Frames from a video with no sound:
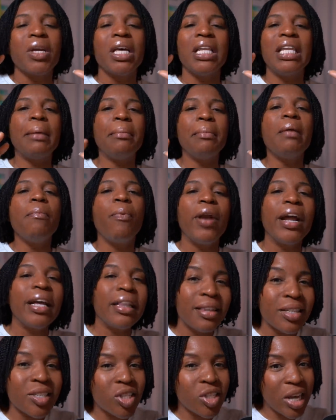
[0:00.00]
Let me break
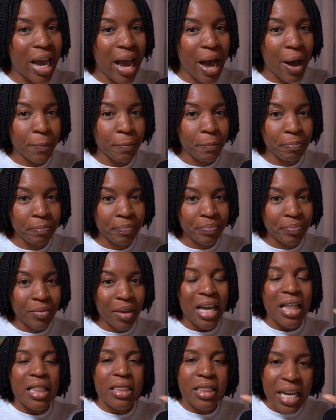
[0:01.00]
this down.
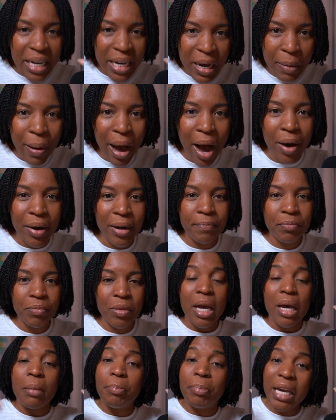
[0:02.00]
Think about it.
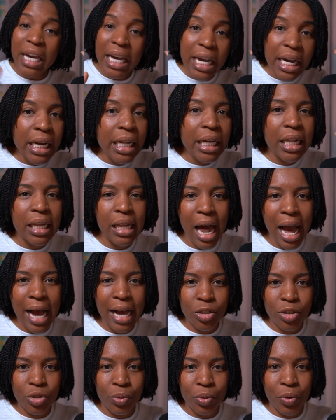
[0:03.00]
Being in a
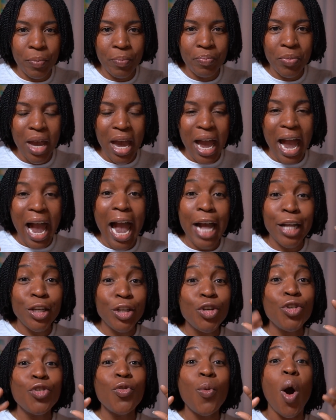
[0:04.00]
classroom and
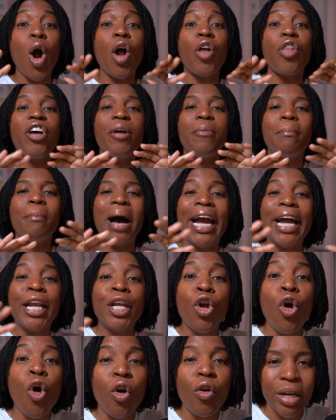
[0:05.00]
you are the
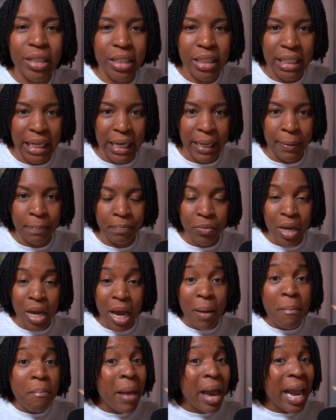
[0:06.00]
minority.
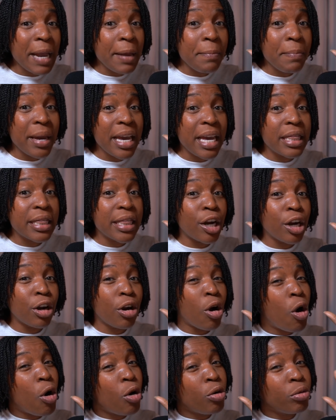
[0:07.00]
Maybe there are
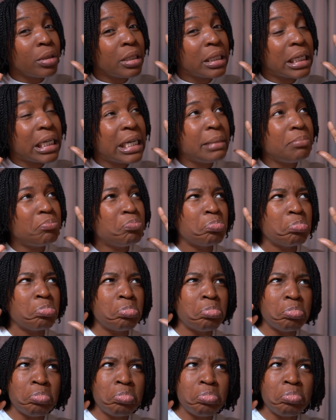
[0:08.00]
only
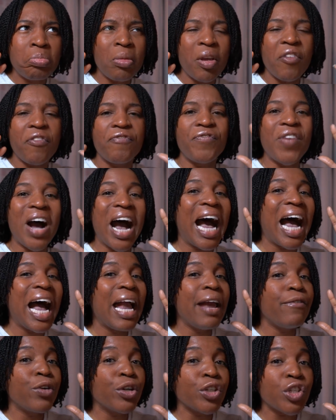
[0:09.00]

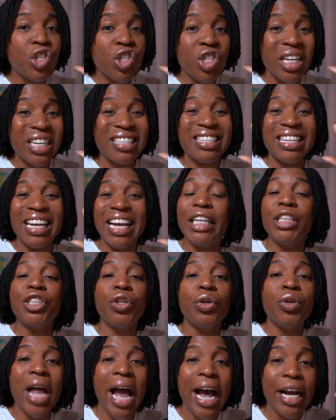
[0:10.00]
5 or 6
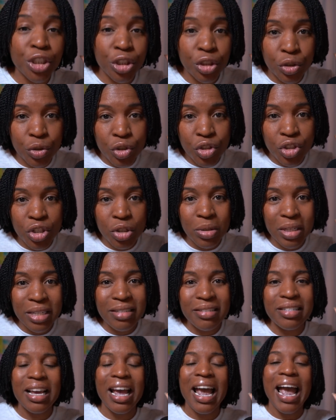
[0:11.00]
international
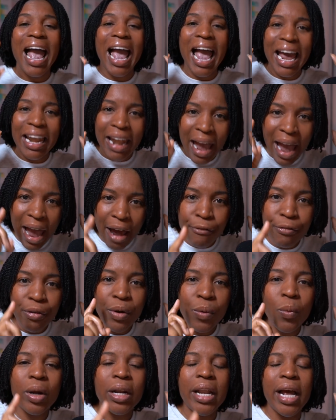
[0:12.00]
students and
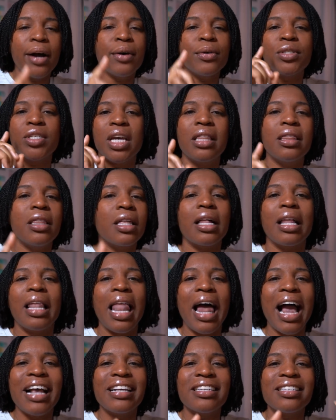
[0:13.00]
everyone else in the
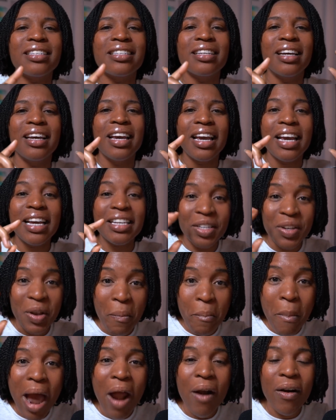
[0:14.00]
class is an
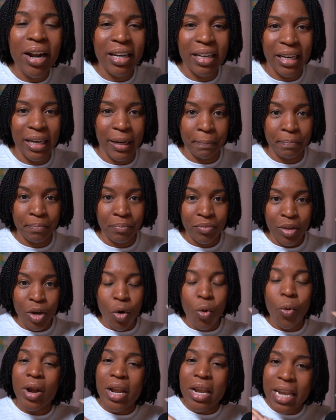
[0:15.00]
American
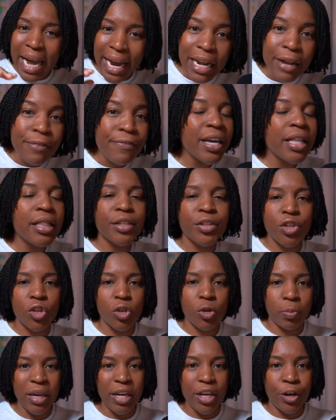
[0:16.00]
or a native English
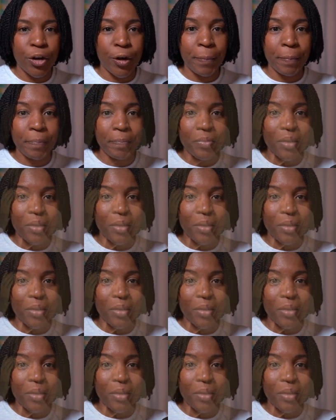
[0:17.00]
speaker.